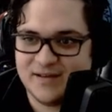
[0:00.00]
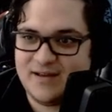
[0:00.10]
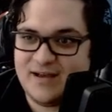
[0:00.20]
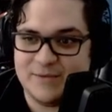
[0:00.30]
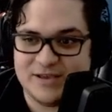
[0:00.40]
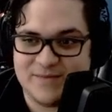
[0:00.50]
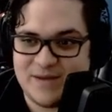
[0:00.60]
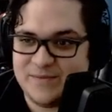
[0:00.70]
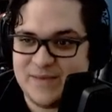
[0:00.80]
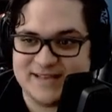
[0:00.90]
I mean, he might
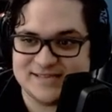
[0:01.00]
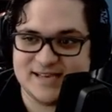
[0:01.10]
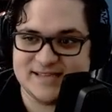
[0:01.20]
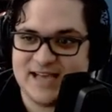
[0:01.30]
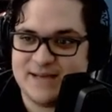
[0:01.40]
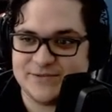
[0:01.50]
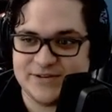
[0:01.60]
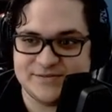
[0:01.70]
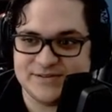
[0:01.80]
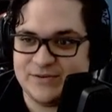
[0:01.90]
be making ten times what
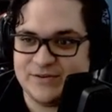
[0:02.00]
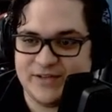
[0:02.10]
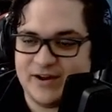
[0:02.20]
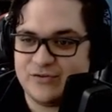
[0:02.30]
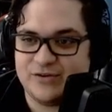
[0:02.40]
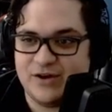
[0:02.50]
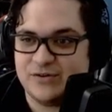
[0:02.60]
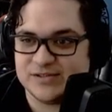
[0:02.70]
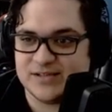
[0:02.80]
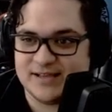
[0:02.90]
he was doing over there. Who
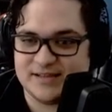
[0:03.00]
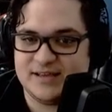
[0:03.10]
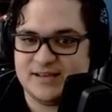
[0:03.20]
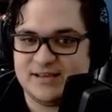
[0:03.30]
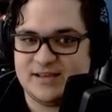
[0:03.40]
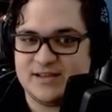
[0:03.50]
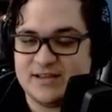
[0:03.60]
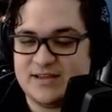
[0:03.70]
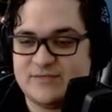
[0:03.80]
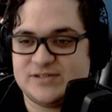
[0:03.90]
knows? Like,
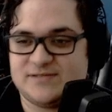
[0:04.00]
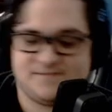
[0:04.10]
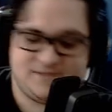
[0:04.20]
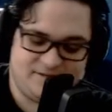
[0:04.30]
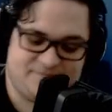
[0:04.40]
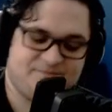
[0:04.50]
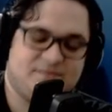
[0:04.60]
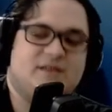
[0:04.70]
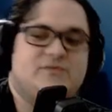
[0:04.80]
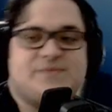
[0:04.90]
and he was, you know,
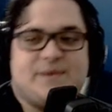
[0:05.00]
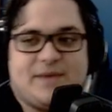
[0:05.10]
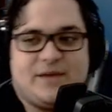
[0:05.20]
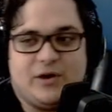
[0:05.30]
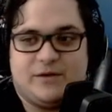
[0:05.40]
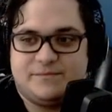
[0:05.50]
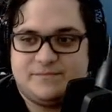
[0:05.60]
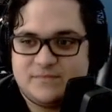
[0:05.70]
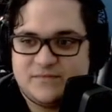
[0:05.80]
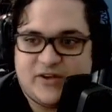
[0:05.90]
he wasn't being paid well,
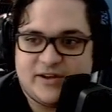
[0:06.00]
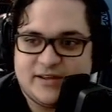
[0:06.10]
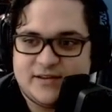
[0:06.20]
frankly,